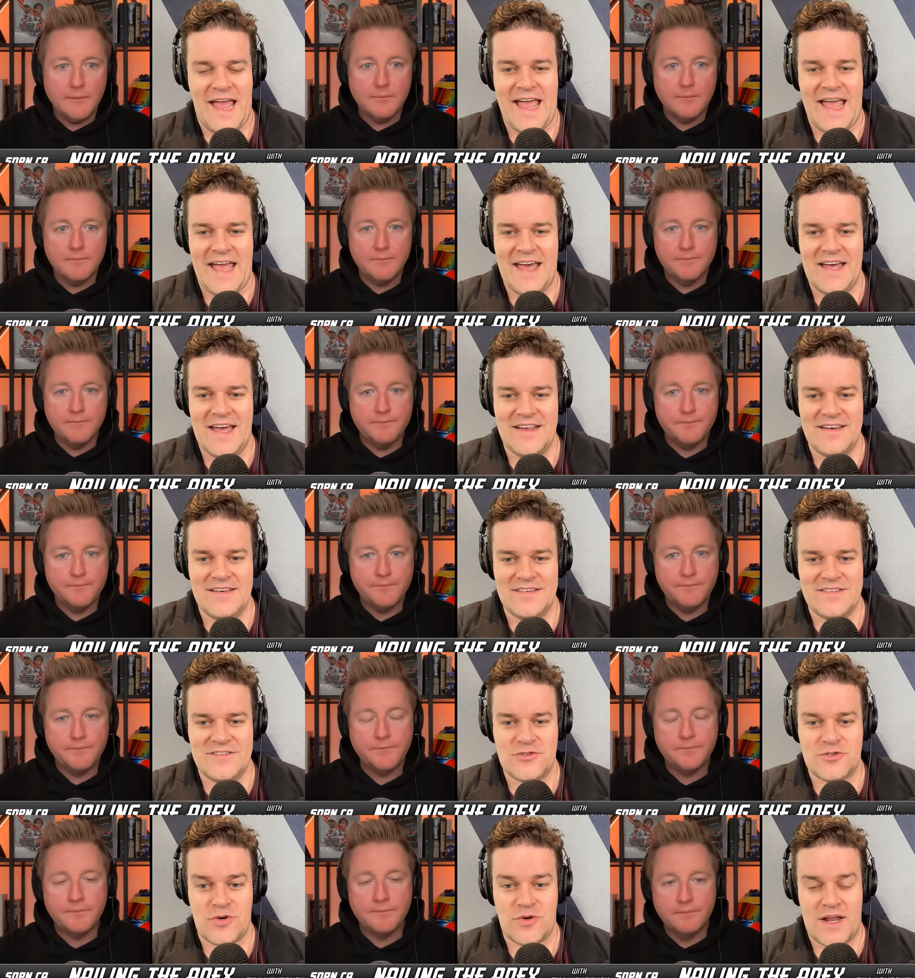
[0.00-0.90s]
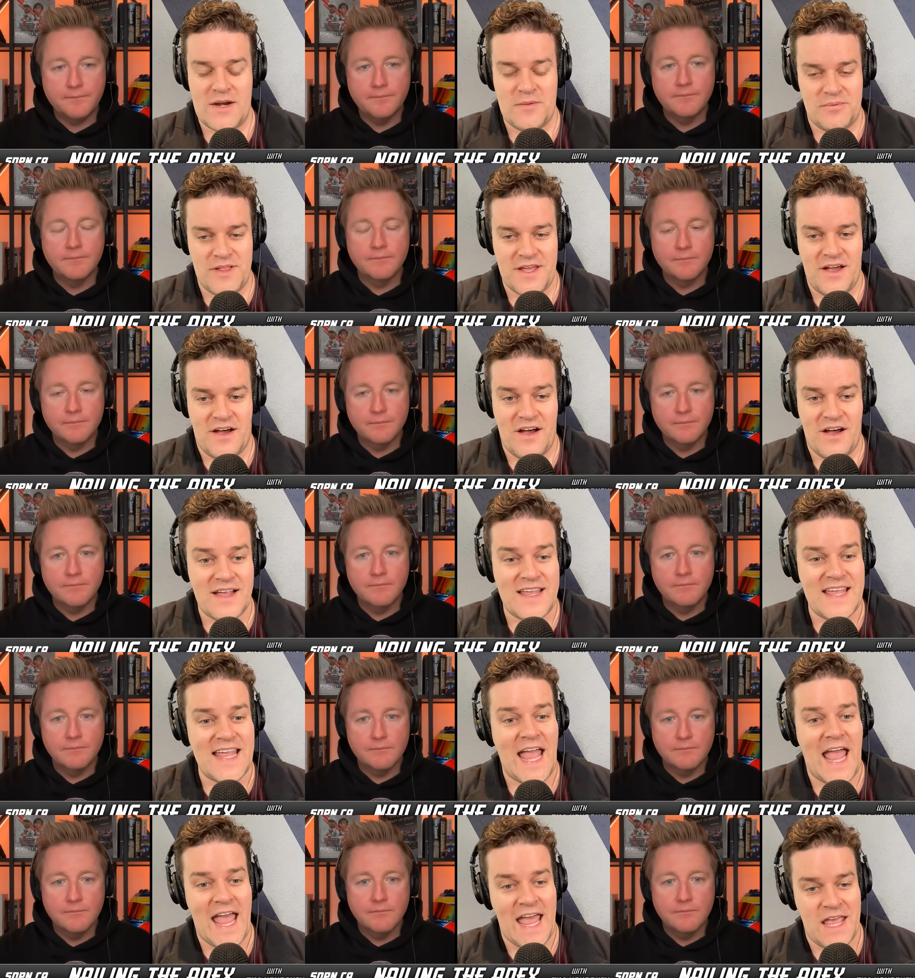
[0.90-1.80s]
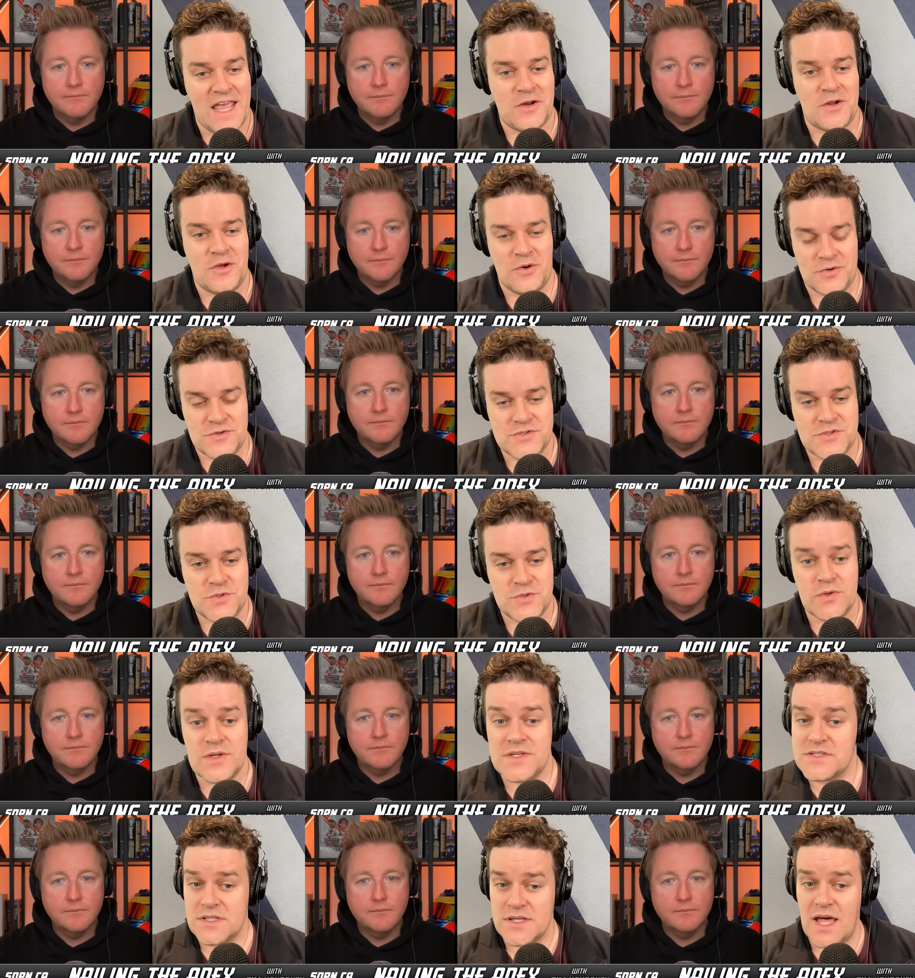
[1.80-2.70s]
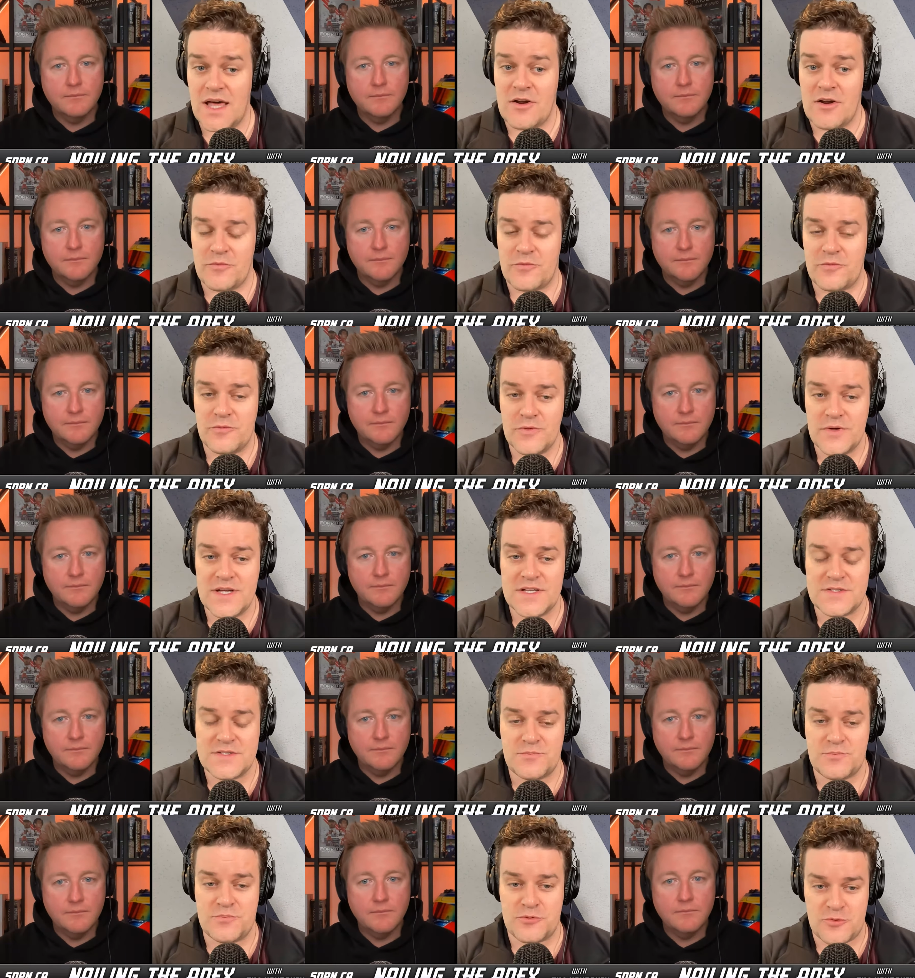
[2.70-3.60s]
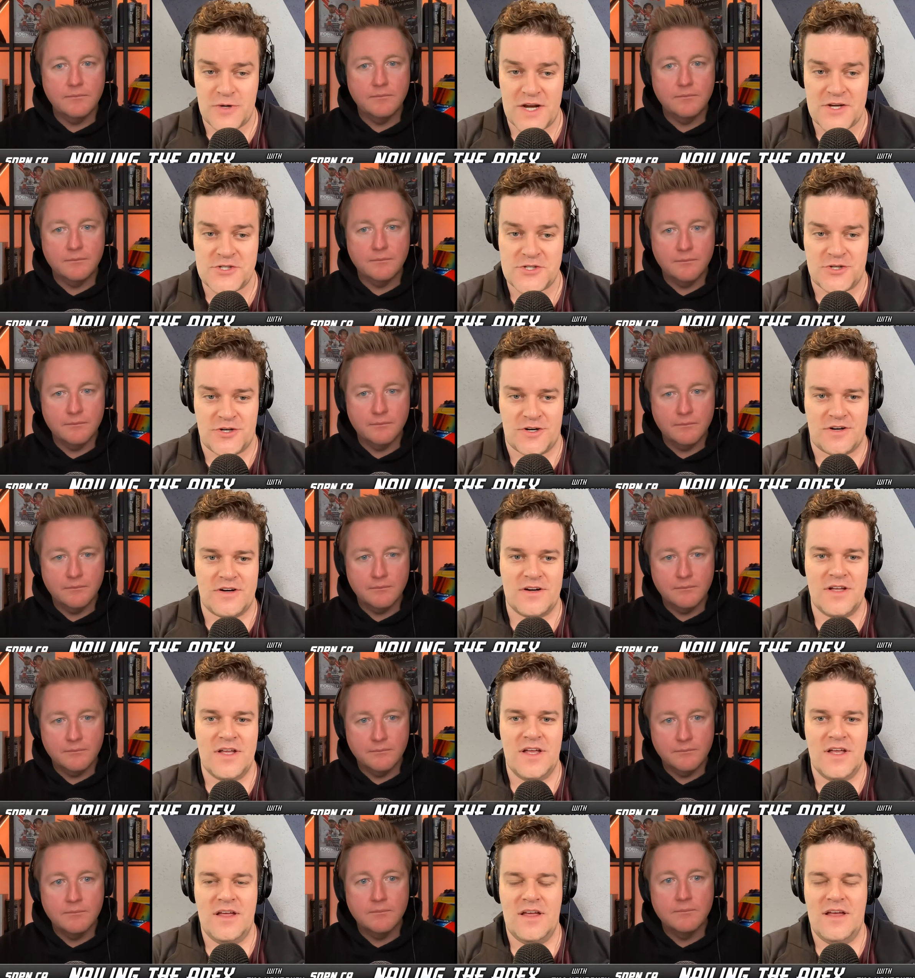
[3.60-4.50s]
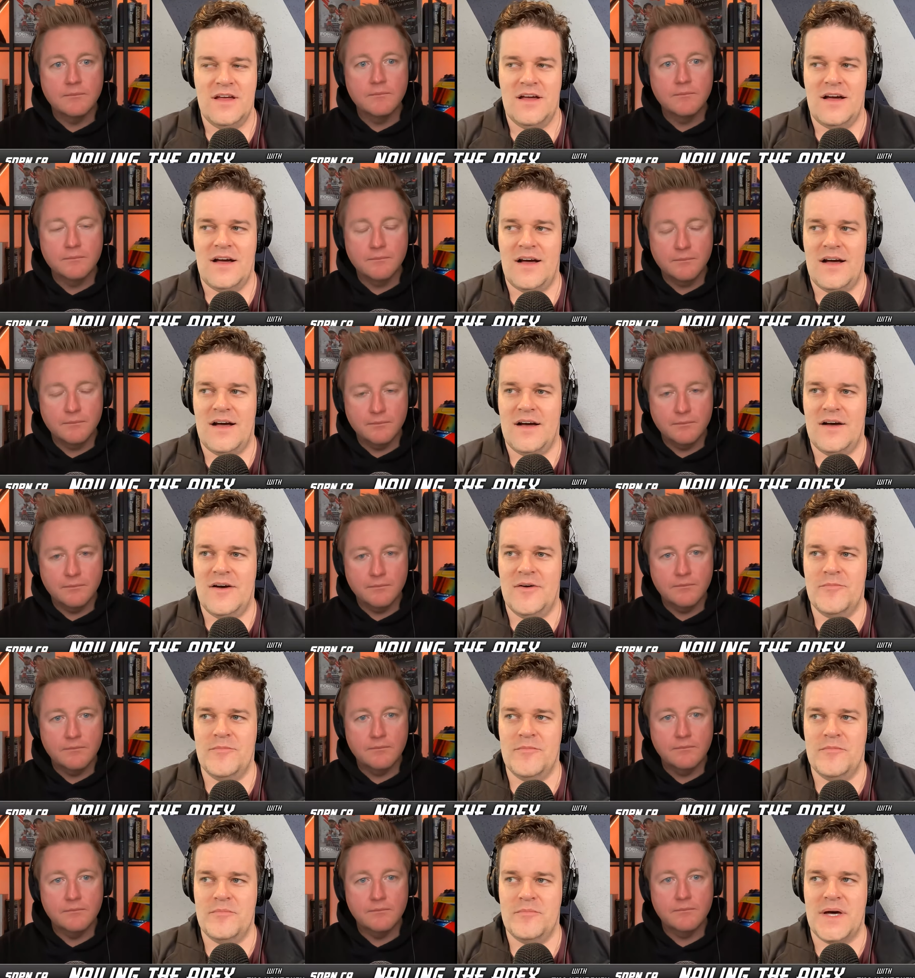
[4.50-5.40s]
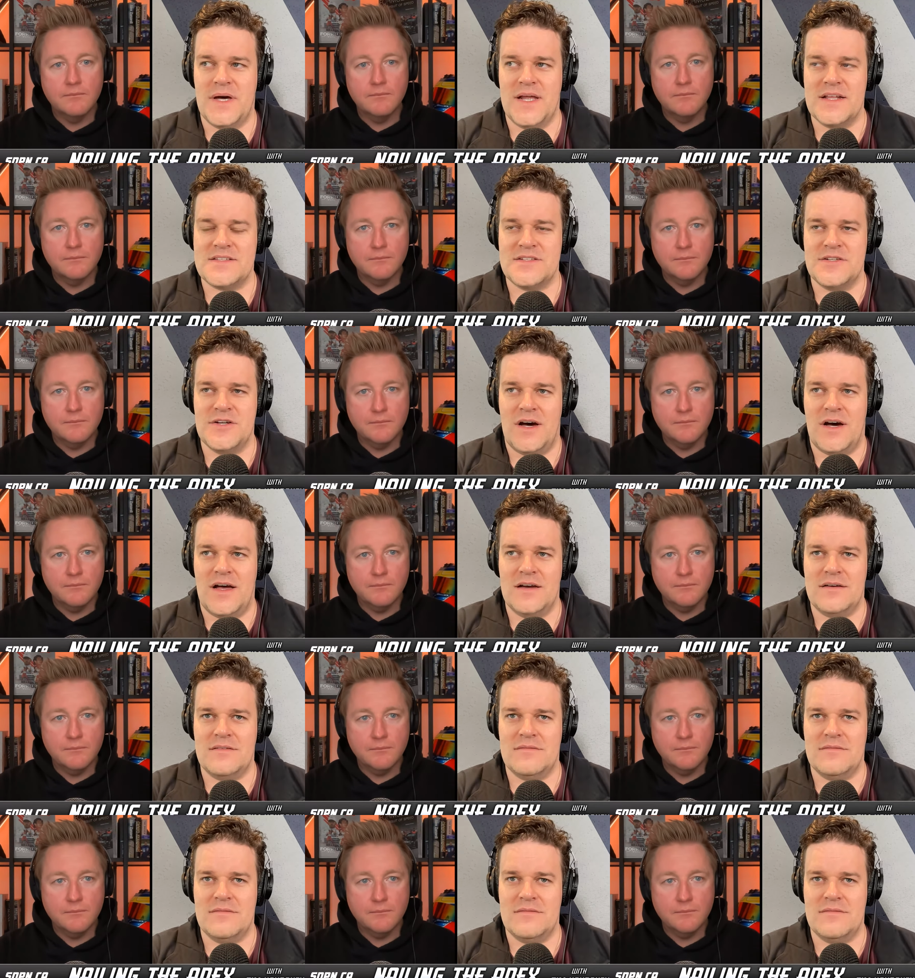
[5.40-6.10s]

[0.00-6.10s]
Speaker 1: and trying to play hockey and go to school. It's a lot of it's pressure, um, but it's not